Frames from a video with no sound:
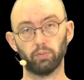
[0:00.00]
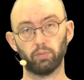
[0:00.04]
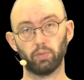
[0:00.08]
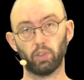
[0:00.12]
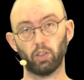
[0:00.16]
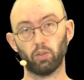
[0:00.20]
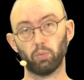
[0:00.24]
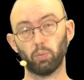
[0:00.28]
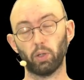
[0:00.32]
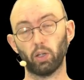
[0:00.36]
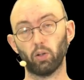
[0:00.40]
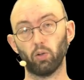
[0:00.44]

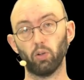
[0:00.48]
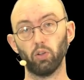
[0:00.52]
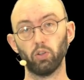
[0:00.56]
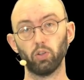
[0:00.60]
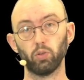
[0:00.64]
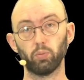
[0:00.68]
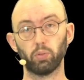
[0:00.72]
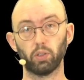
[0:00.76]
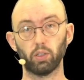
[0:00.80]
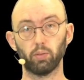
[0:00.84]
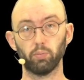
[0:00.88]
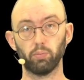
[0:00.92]
this may
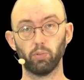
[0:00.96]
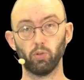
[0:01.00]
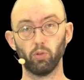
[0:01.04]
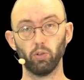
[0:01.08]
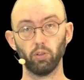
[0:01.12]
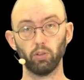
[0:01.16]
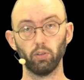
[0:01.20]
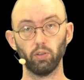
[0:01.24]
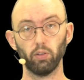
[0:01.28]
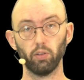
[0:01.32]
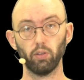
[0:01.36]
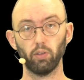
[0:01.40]
also be
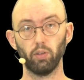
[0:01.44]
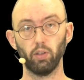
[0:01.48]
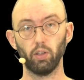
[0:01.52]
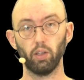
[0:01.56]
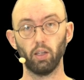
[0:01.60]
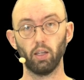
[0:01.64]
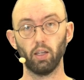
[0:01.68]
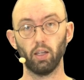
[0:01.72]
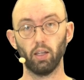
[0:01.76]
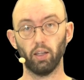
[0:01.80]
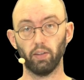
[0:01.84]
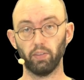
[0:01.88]
important,
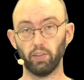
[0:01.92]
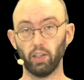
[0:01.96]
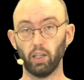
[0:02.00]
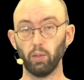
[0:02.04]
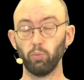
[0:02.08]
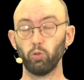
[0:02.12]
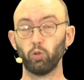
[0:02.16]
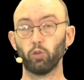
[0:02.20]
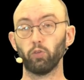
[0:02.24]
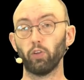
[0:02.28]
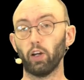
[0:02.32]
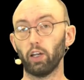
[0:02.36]
they
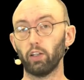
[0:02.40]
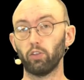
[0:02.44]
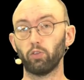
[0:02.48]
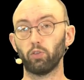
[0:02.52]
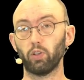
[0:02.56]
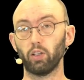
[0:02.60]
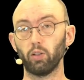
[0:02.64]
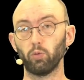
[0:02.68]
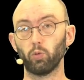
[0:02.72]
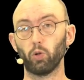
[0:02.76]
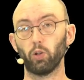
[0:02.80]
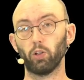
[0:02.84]
provide
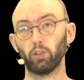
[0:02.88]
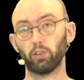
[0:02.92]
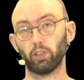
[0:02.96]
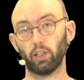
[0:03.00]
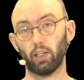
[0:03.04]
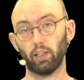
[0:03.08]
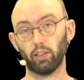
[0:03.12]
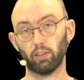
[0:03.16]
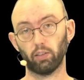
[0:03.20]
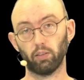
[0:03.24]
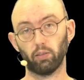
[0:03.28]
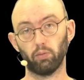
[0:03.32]
real-world
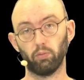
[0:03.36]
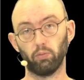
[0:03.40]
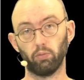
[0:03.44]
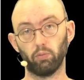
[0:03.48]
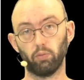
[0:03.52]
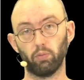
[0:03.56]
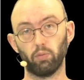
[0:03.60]
data.